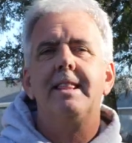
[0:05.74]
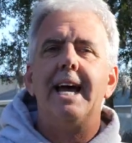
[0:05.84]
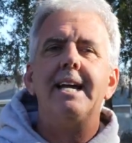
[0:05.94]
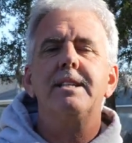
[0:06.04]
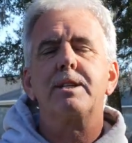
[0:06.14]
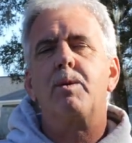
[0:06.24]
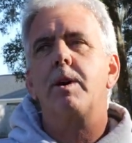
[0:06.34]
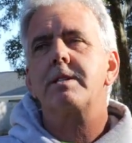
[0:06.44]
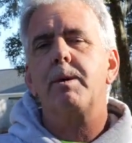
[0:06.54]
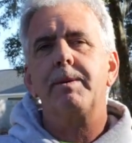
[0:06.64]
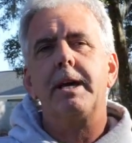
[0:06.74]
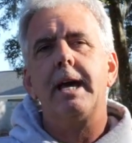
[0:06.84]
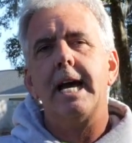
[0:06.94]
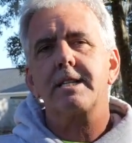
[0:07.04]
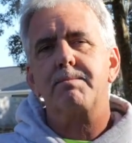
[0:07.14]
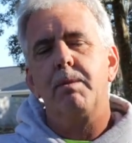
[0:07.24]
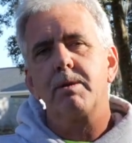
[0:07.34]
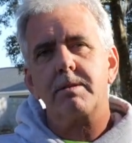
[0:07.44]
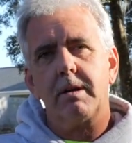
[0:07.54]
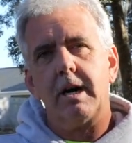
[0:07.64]
That is a question that we get asked
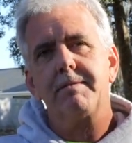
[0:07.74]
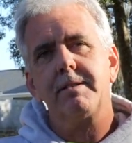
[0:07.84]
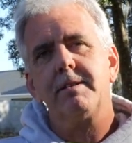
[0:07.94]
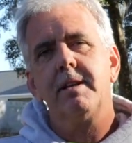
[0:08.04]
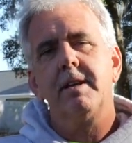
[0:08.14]
most often.